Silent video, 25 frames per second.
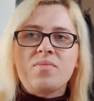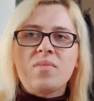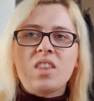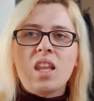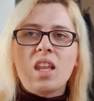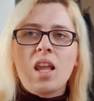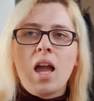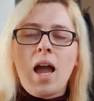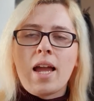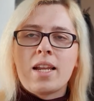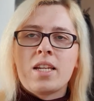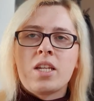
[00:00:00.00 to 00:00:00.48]

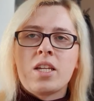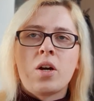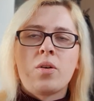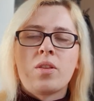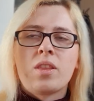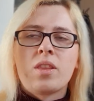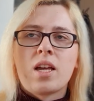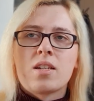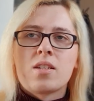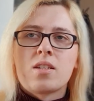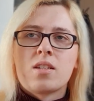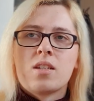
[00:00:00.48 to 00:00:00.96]
I know
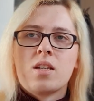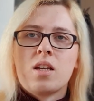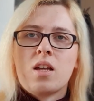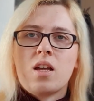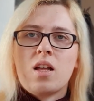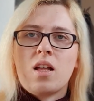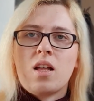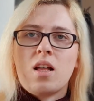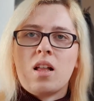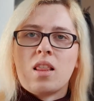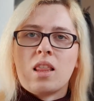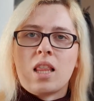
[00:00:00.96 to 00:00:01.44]
that
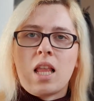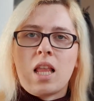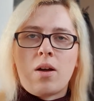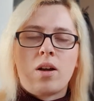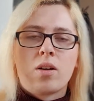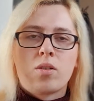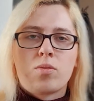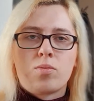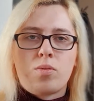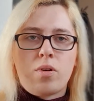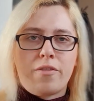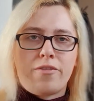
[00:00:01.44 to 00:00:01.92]
Lara
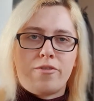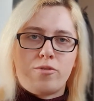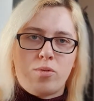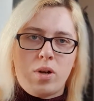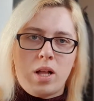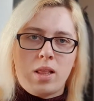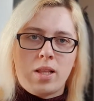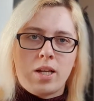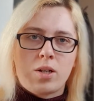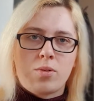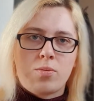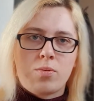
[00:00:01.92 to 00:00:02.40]
Croft
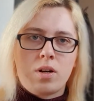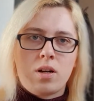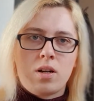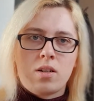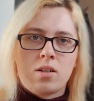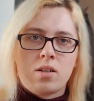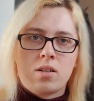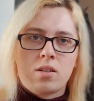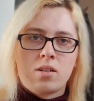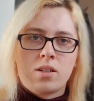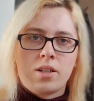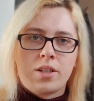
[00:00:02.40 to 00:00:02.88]
Relic Run,